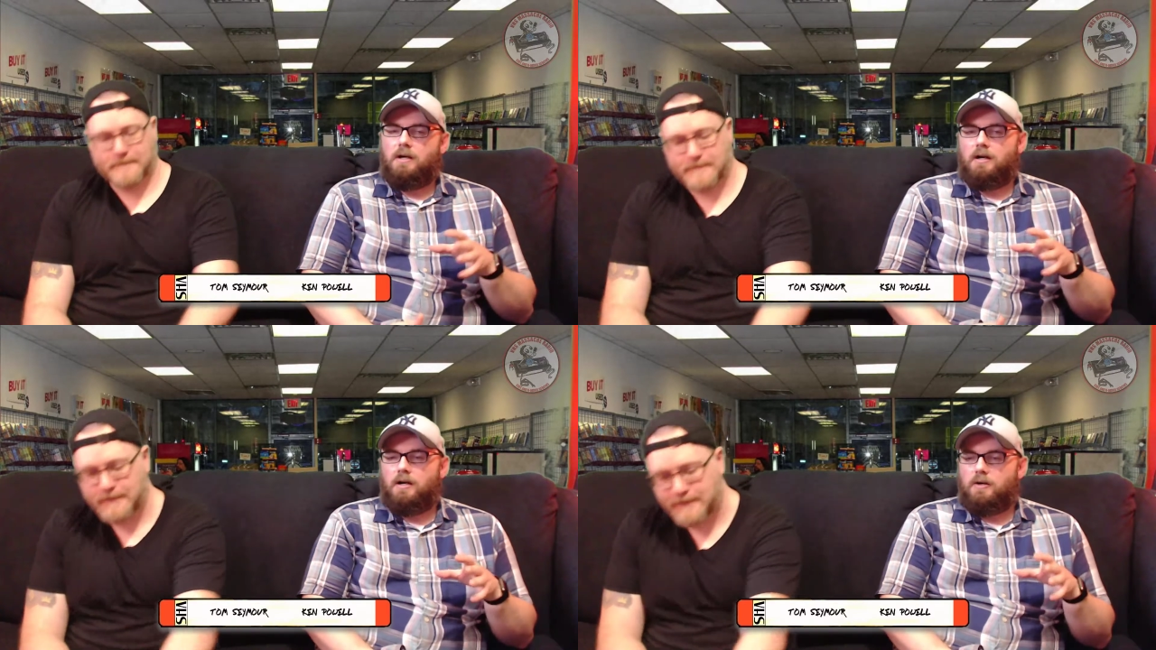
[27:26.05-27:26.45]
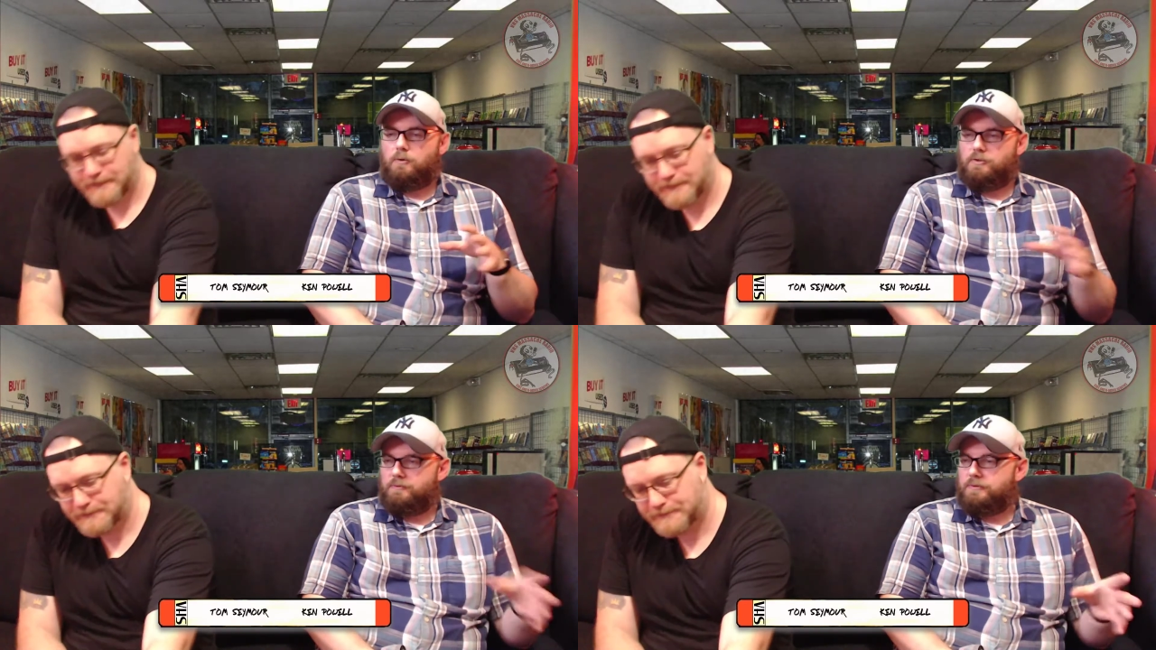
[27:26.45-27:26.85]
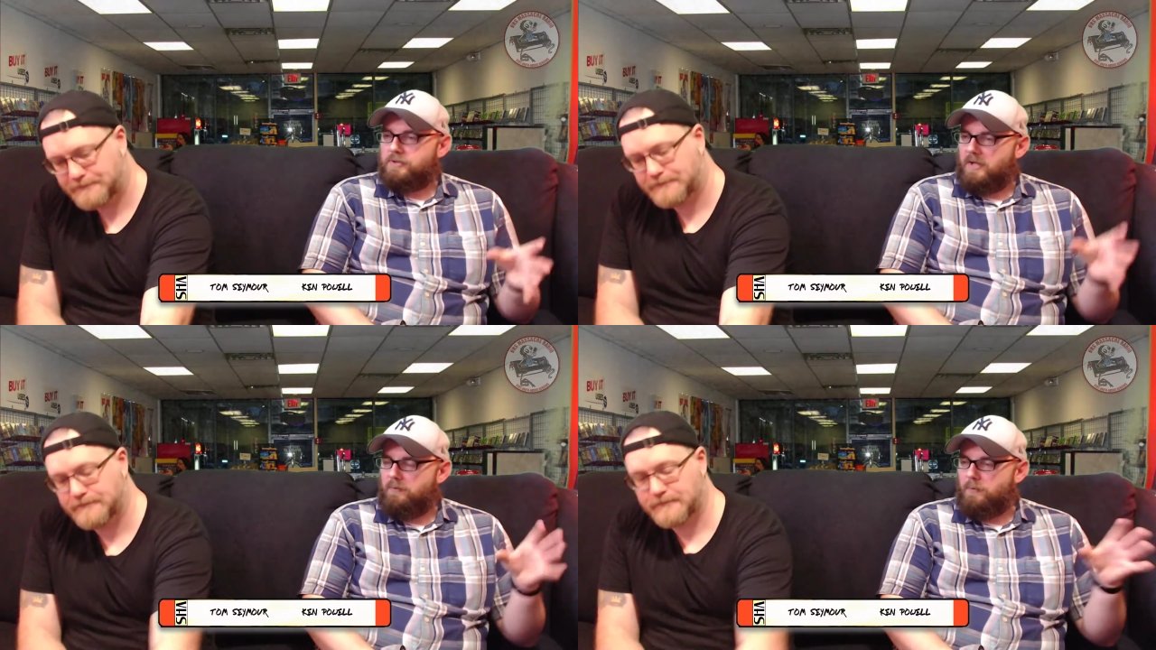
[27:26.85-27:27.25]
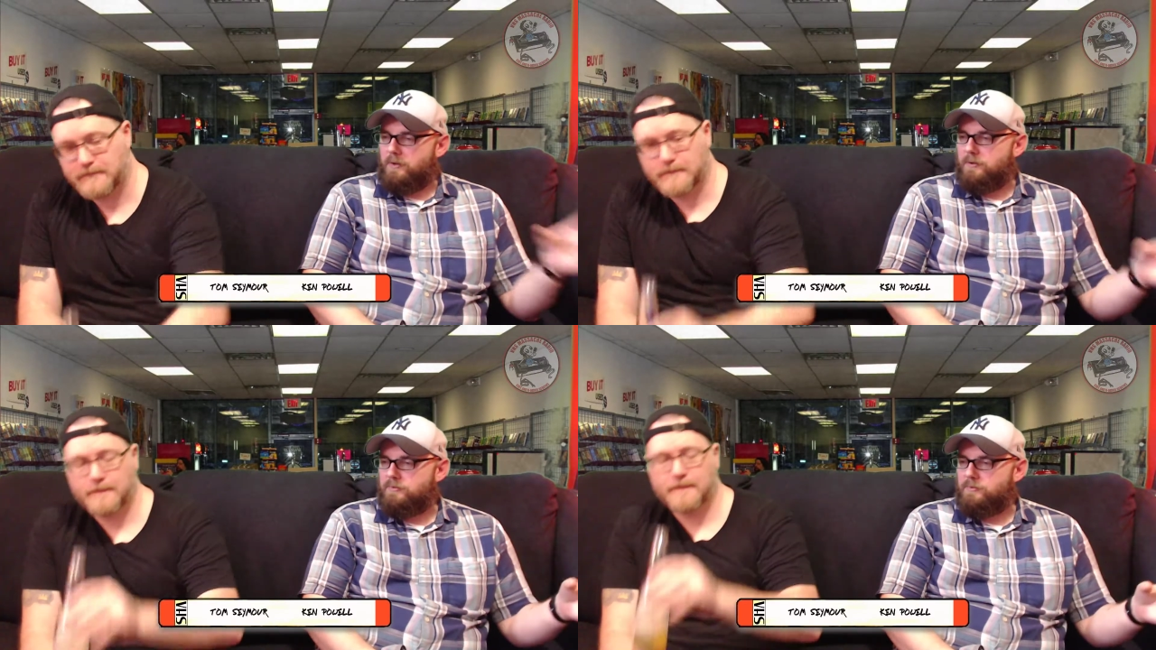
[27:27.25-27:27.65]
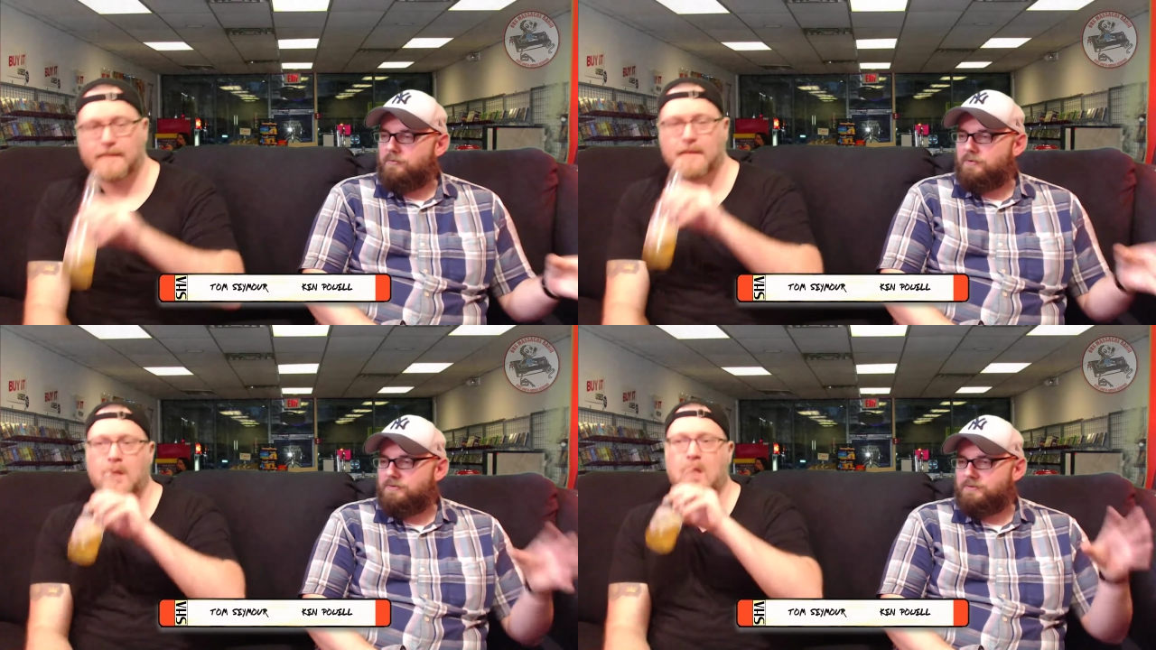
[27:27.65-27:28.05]
Speaker 1: uh, it was kind of one of those
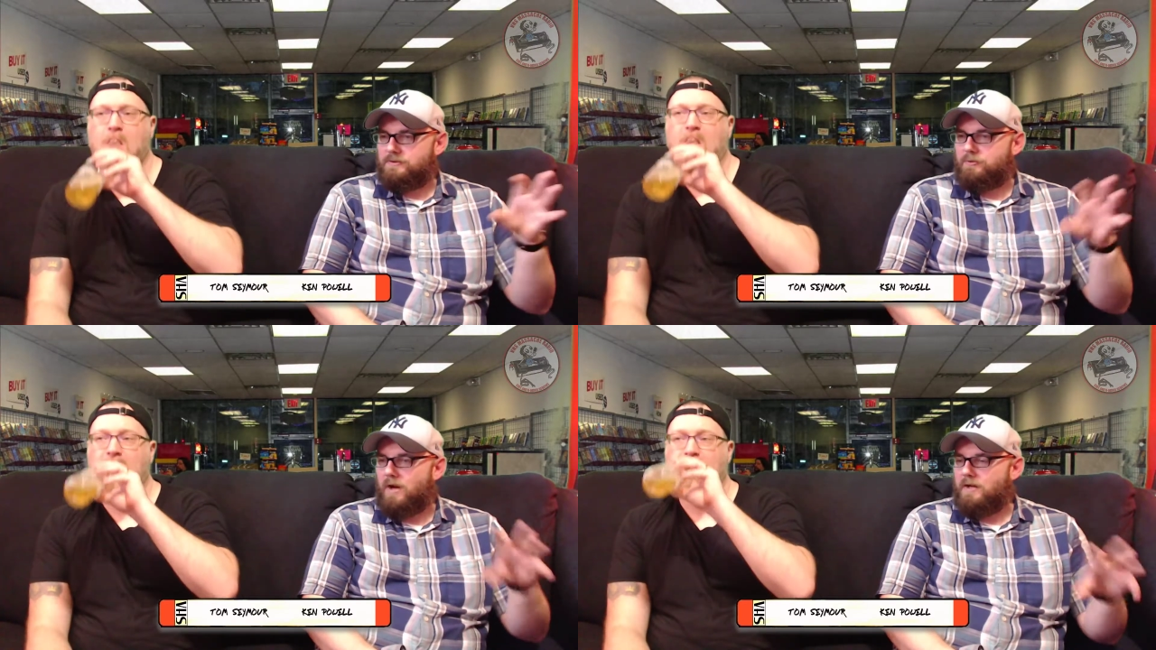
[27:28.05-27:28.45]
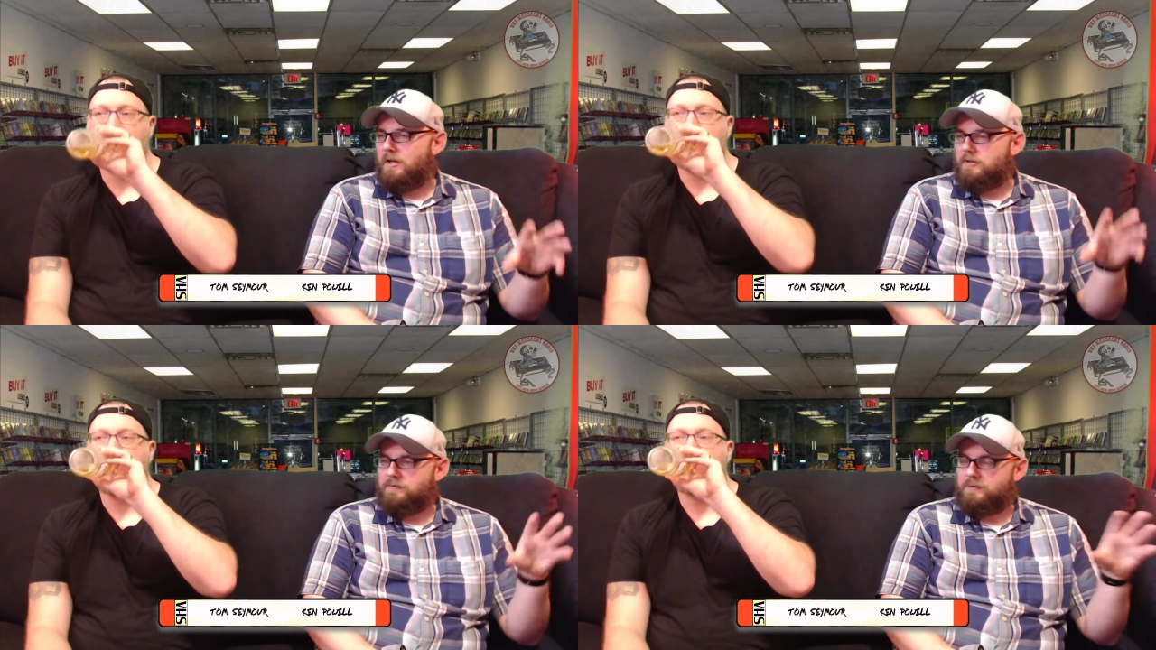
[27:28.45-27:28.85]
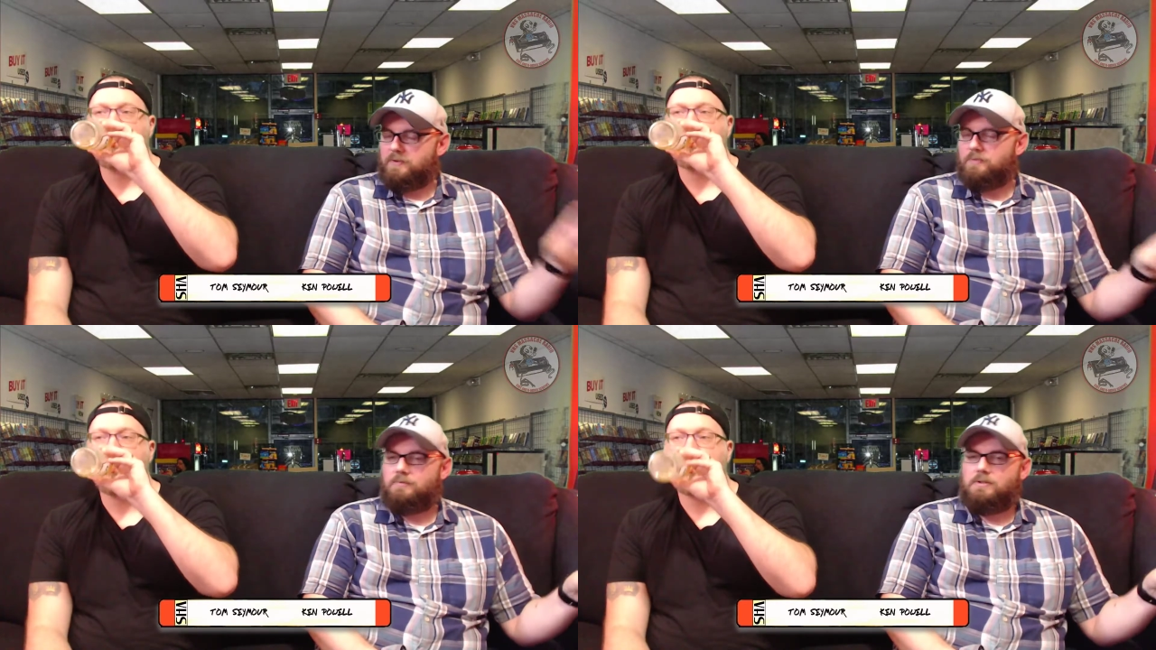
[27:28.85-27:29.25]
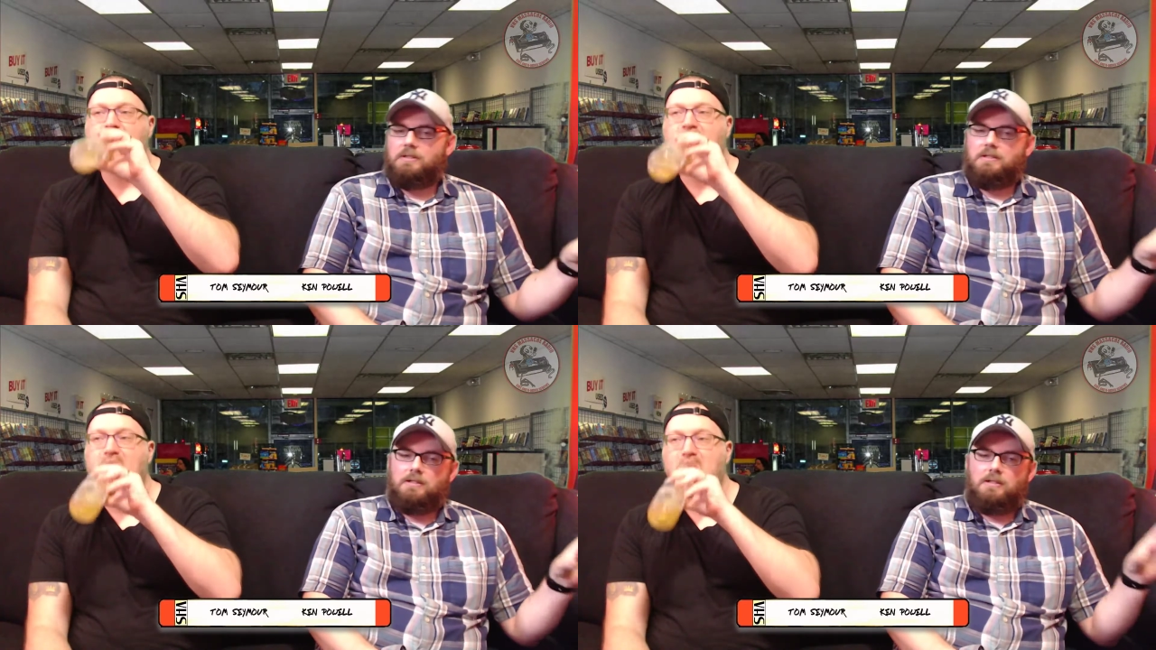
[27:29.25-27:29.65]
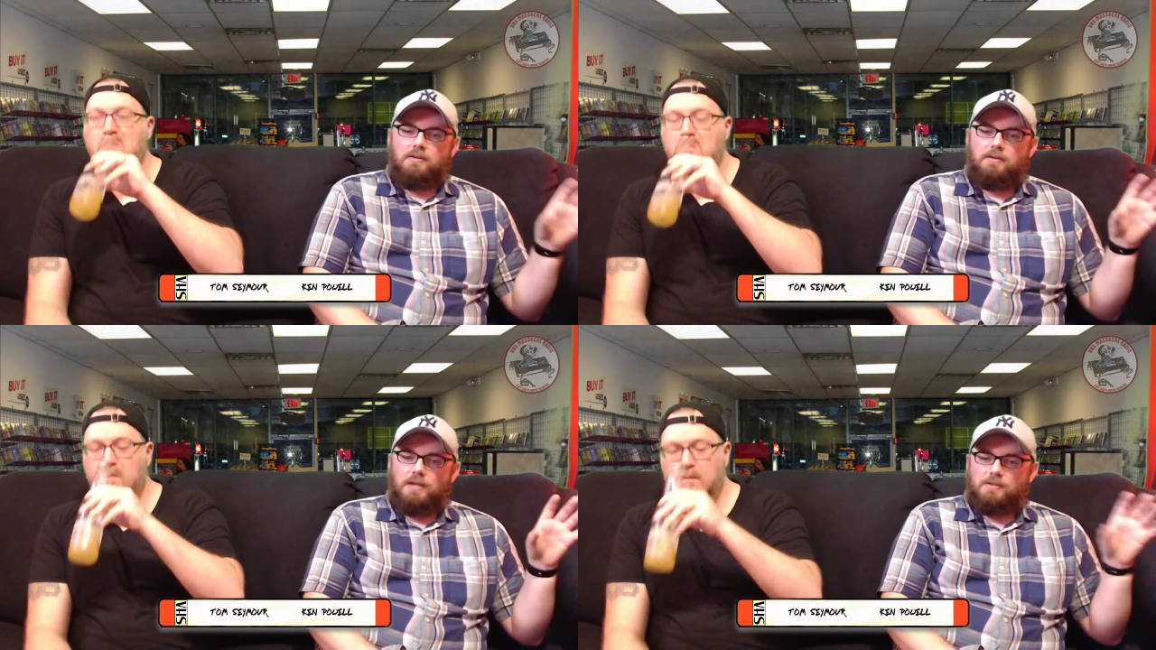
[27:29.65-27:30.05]
movies, grindhouse film,
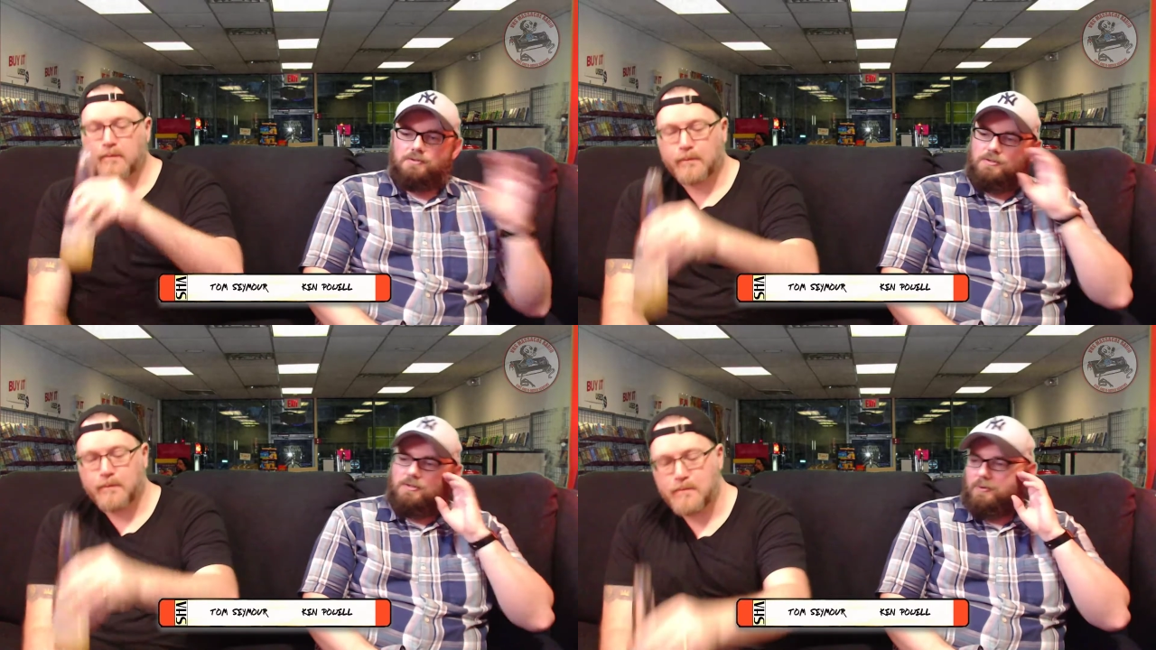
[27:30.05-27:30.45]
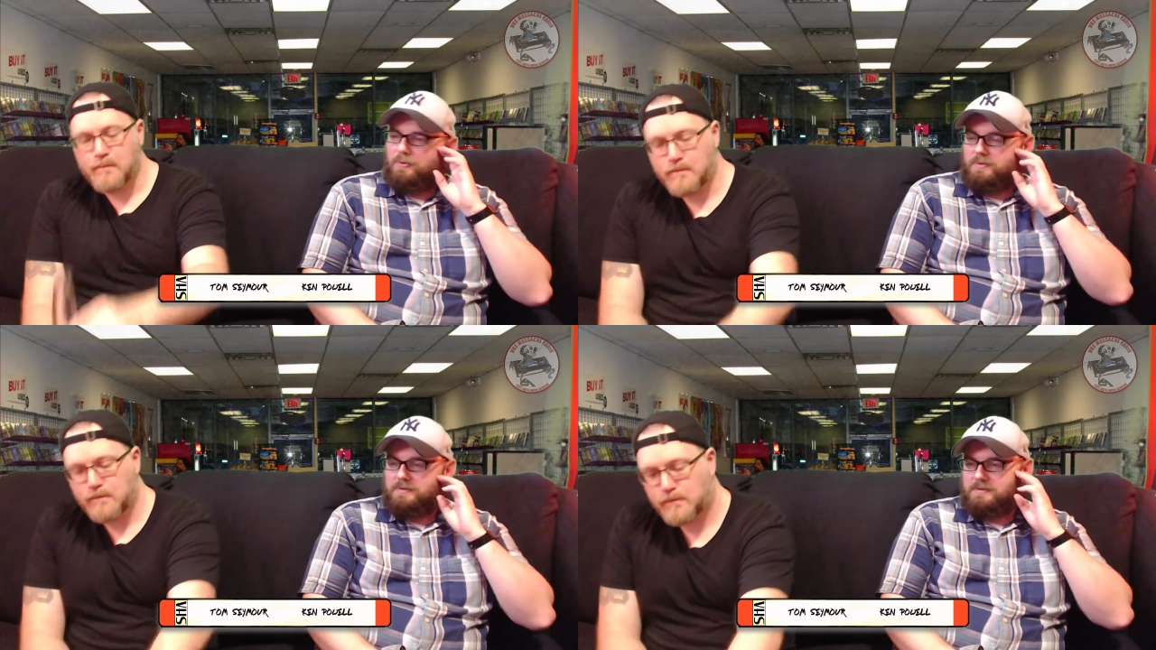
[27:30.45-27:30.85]
that you know,